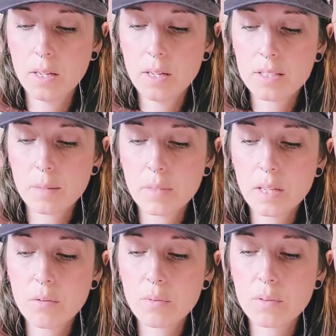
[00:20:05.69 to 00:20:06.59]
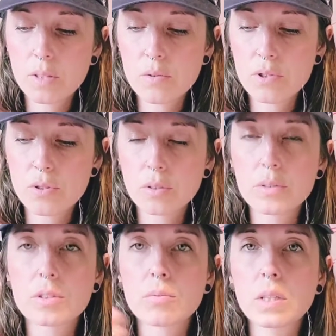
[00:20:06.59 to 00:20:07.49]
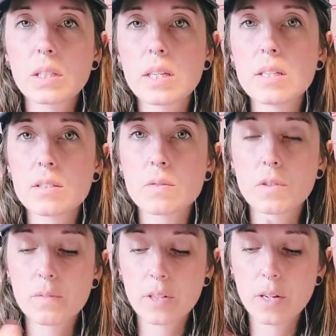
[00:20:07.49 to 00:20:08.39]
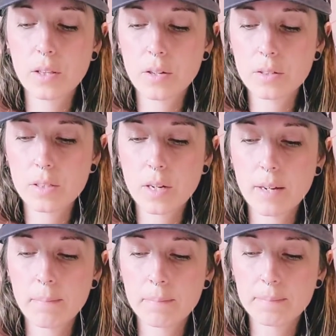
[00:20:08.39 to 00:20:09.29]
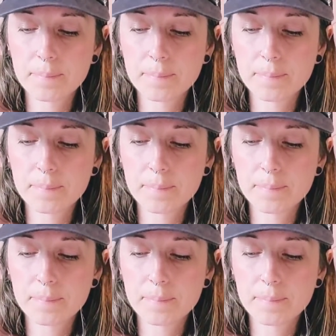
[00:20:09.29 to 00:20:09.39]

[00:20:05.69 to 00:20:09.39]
Something you struggled to release for a very long time,